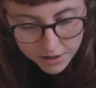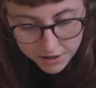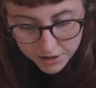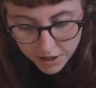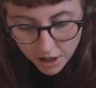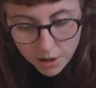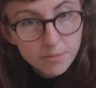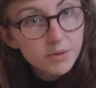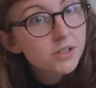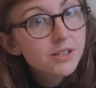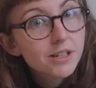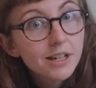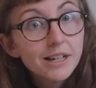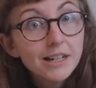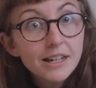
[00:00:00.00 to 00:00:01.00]
So I'm just
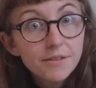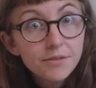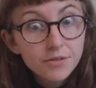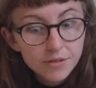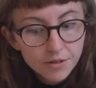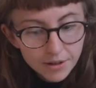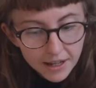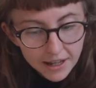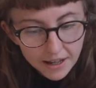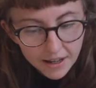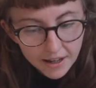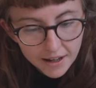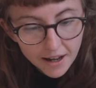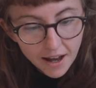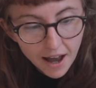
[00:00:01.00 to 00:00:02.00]
going to leaf through
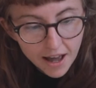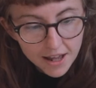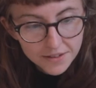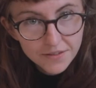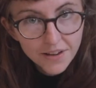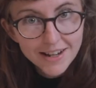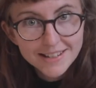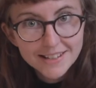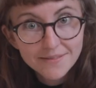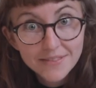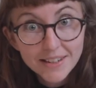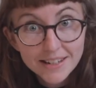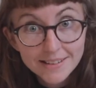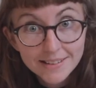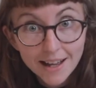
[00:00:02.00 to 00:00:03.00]
here and find some
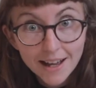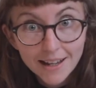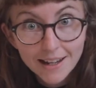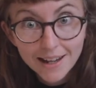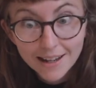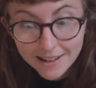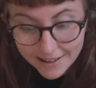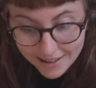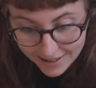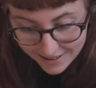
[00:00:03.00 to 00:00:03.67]
things that I like.